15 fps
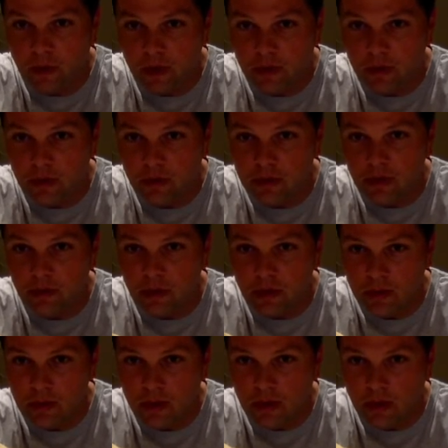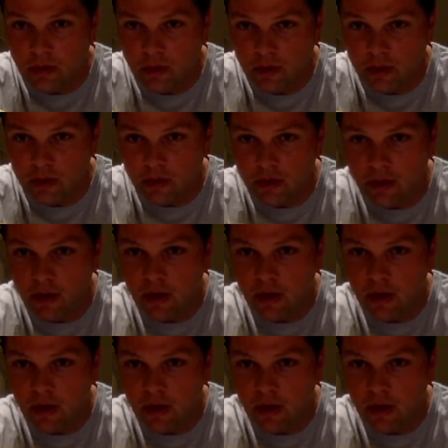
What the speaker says: cool. So using the oil,